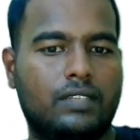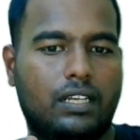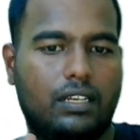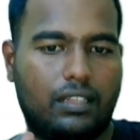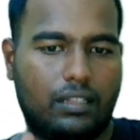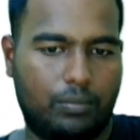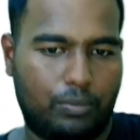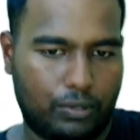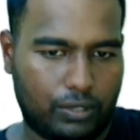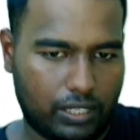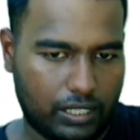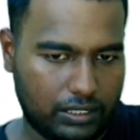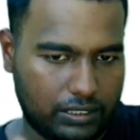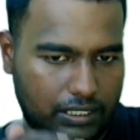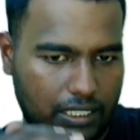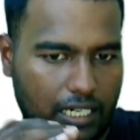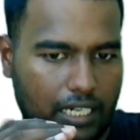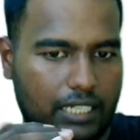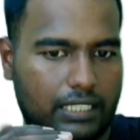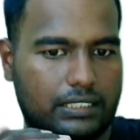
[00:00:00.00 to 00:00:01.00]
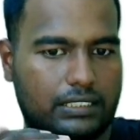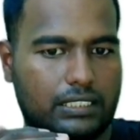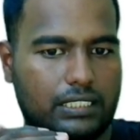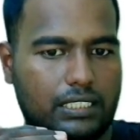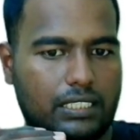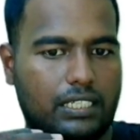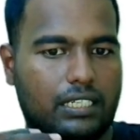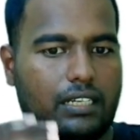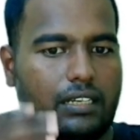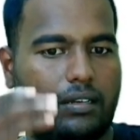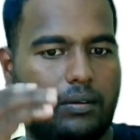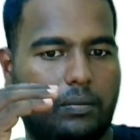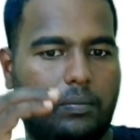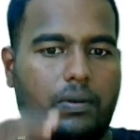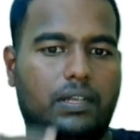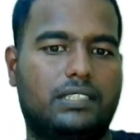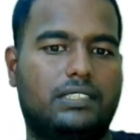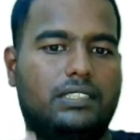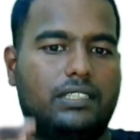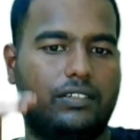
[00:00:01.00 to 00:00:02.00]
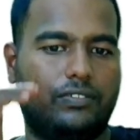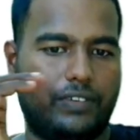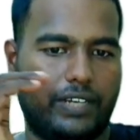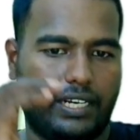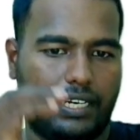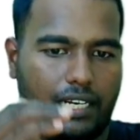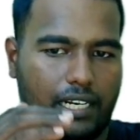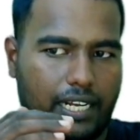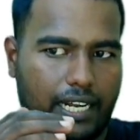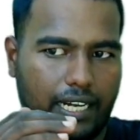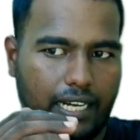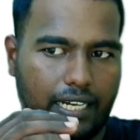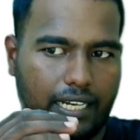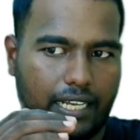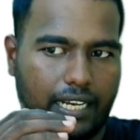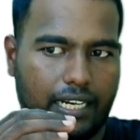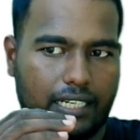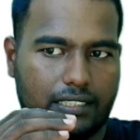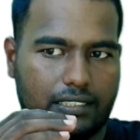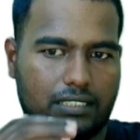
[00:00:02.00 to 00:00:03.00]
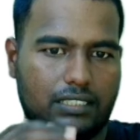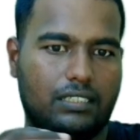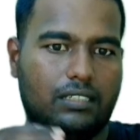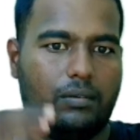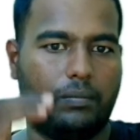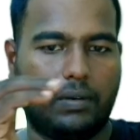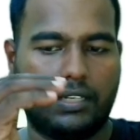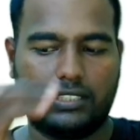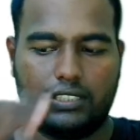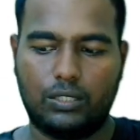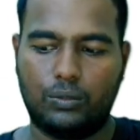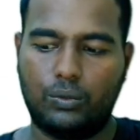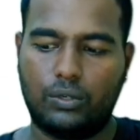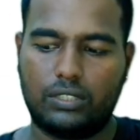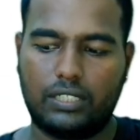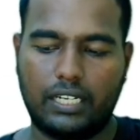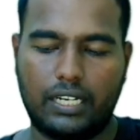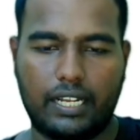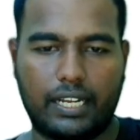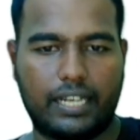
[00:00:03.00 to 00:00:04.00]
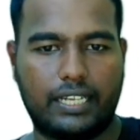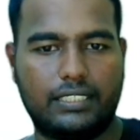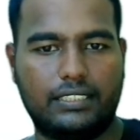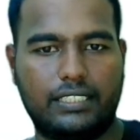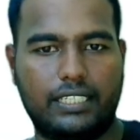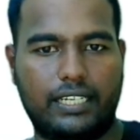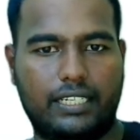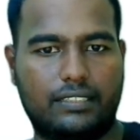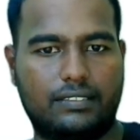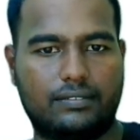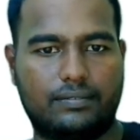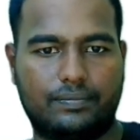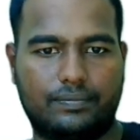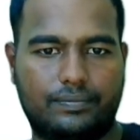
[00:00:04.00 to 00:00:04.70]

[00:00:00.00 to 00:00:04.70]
the potential energy plus the final kinetic energy plus the work done against the air.